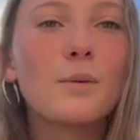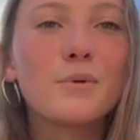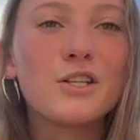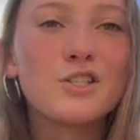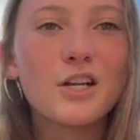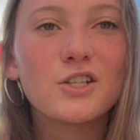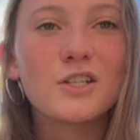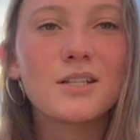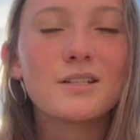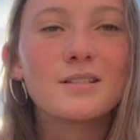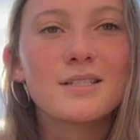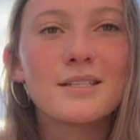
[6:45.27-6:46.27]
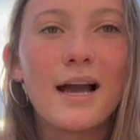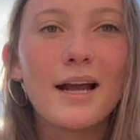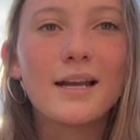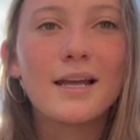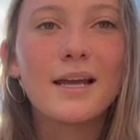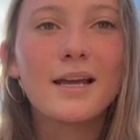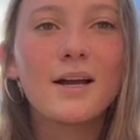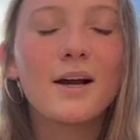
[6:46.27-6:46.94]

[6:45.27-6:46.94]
Appreciation Society,